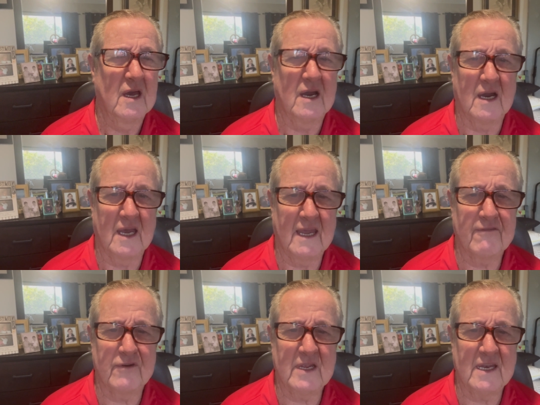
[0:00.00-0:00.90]
uh,
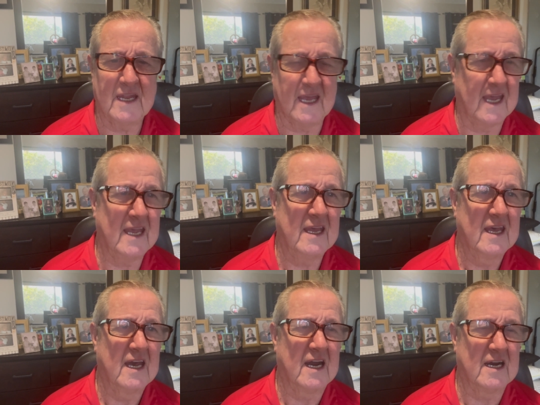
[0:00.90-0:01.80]
every day,
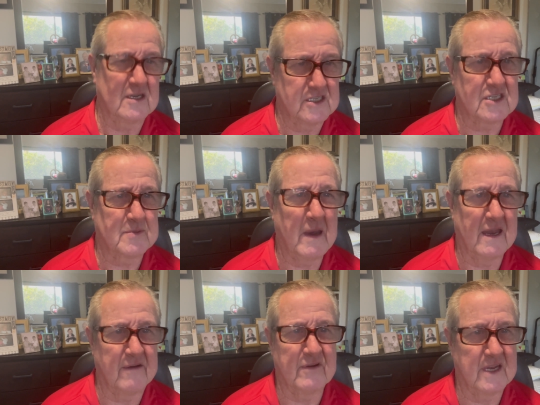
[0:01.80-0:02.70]
uh, just about
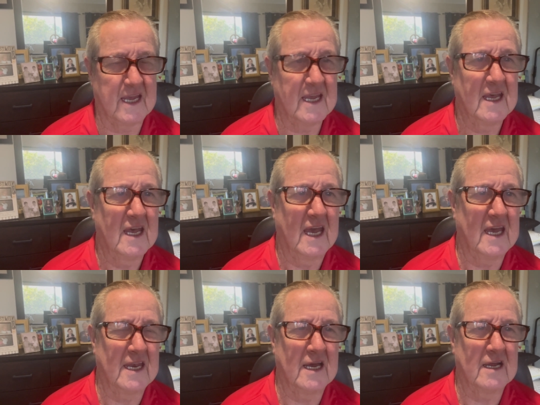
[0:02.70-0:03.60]
every day,
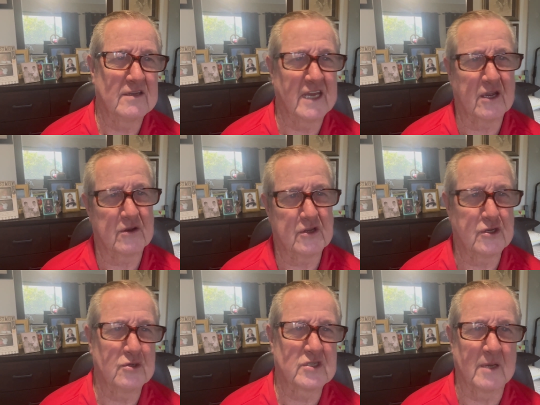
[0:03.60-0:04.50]
and uh, take her to
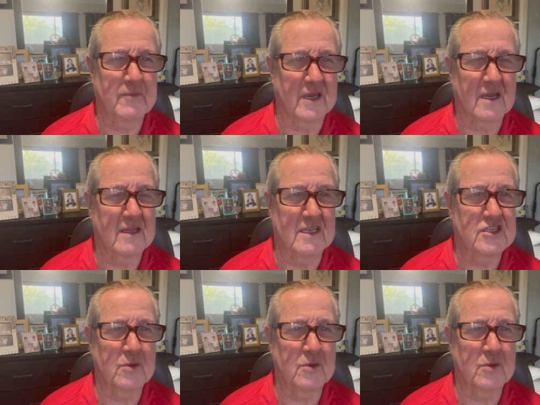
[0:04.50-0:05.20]
do something that she